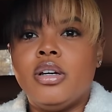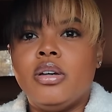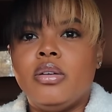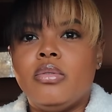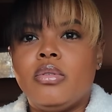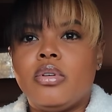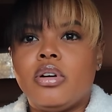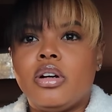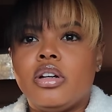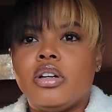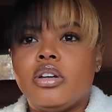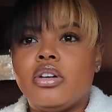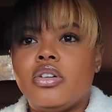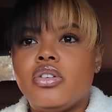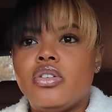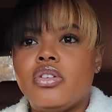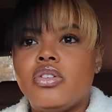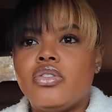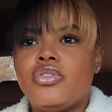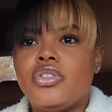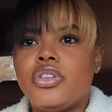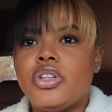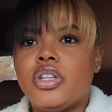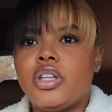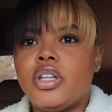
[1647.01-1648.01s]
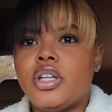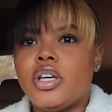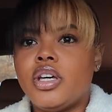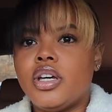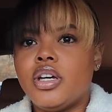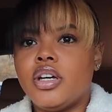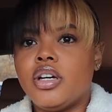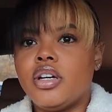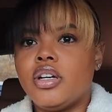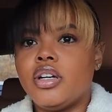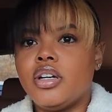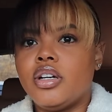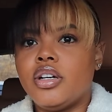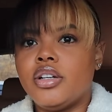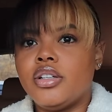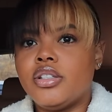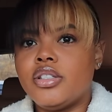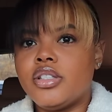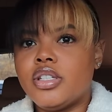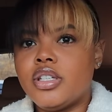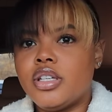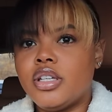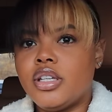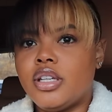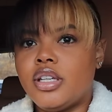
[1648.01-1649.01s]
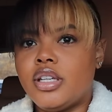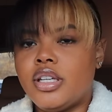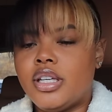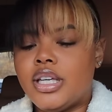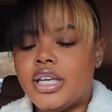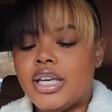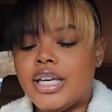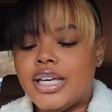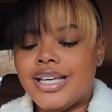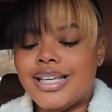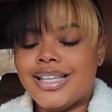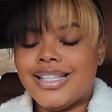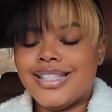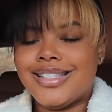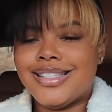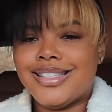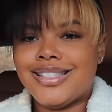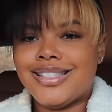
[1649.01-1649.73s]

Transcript: we're gonna go over there to get